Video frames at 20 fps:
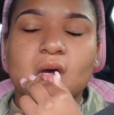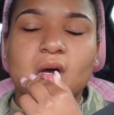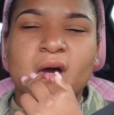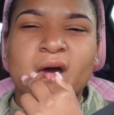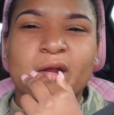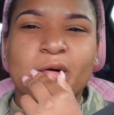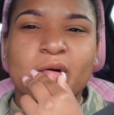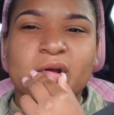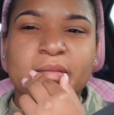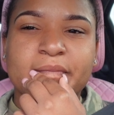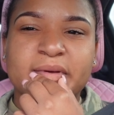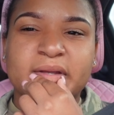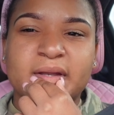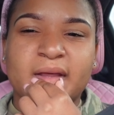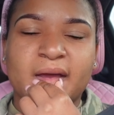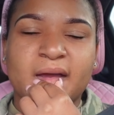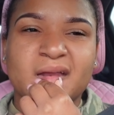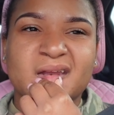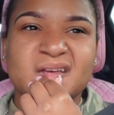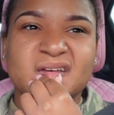I don't want to be
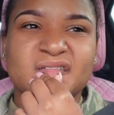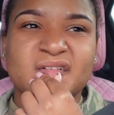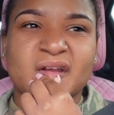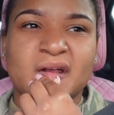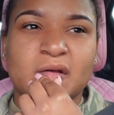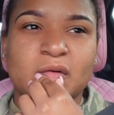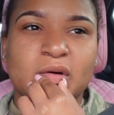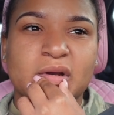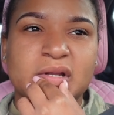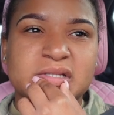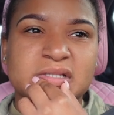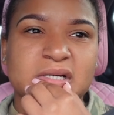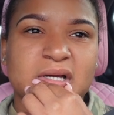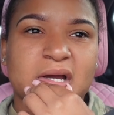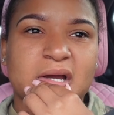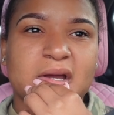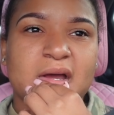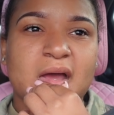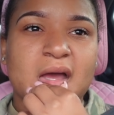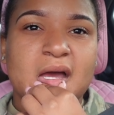negative, and I don't want
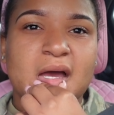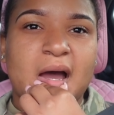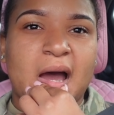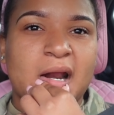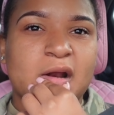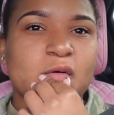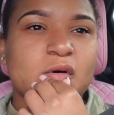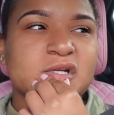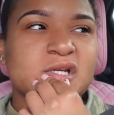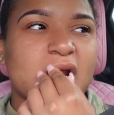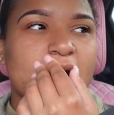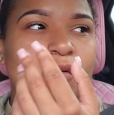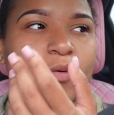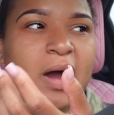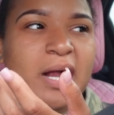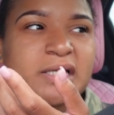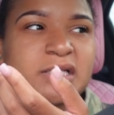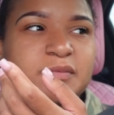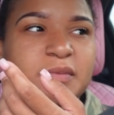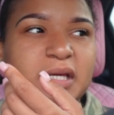y'all to
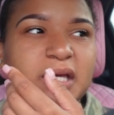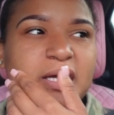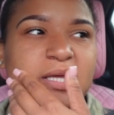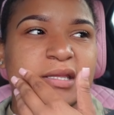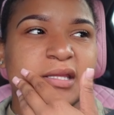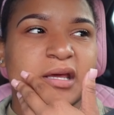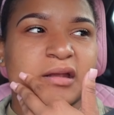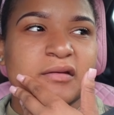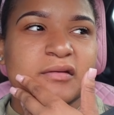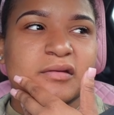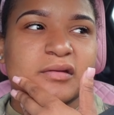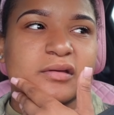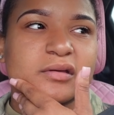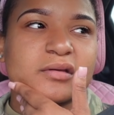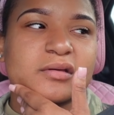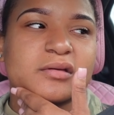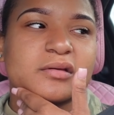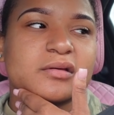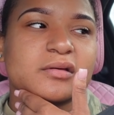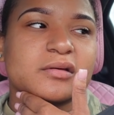watch me and then,
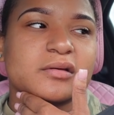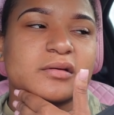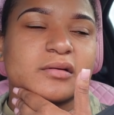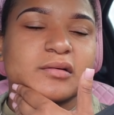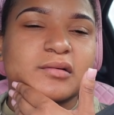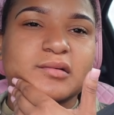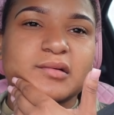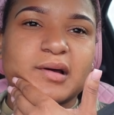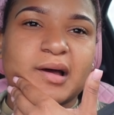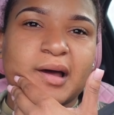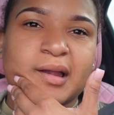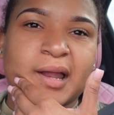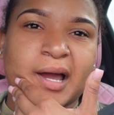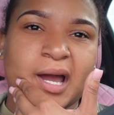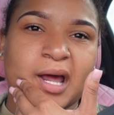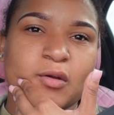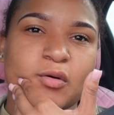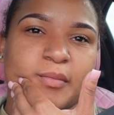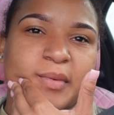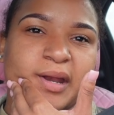
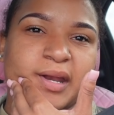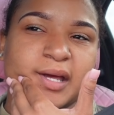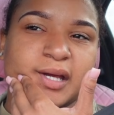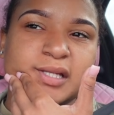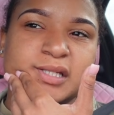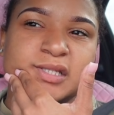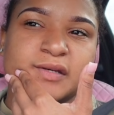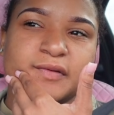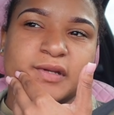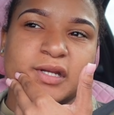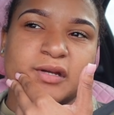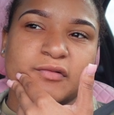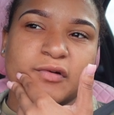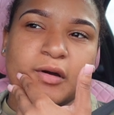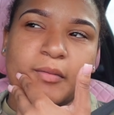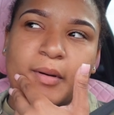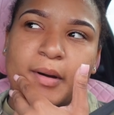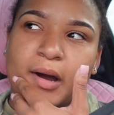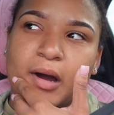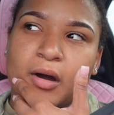like, I don't want my negativity to
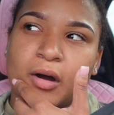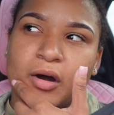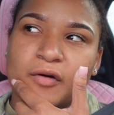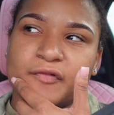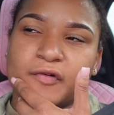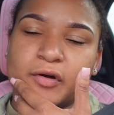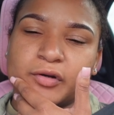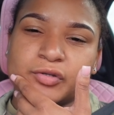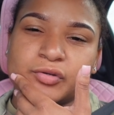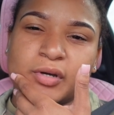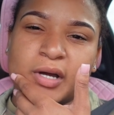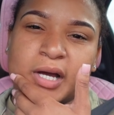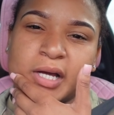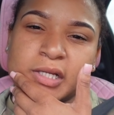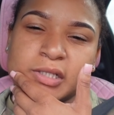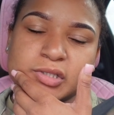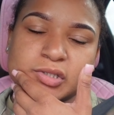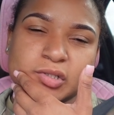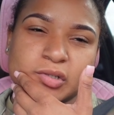rub off on you guys.